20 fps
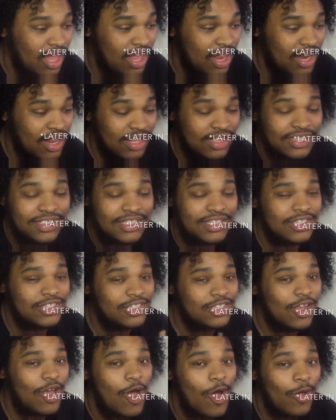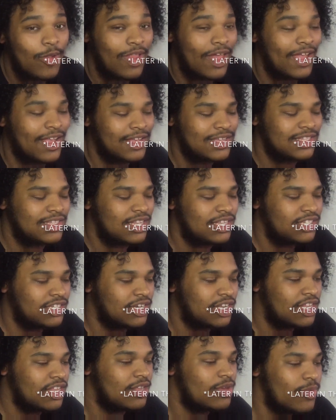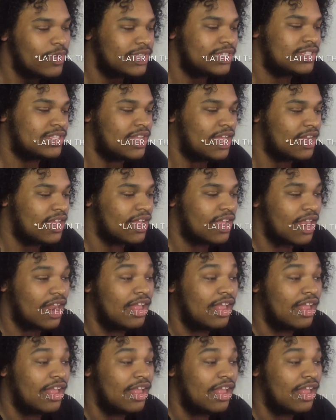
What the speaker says: And it's so, like, such a cute aesthetic.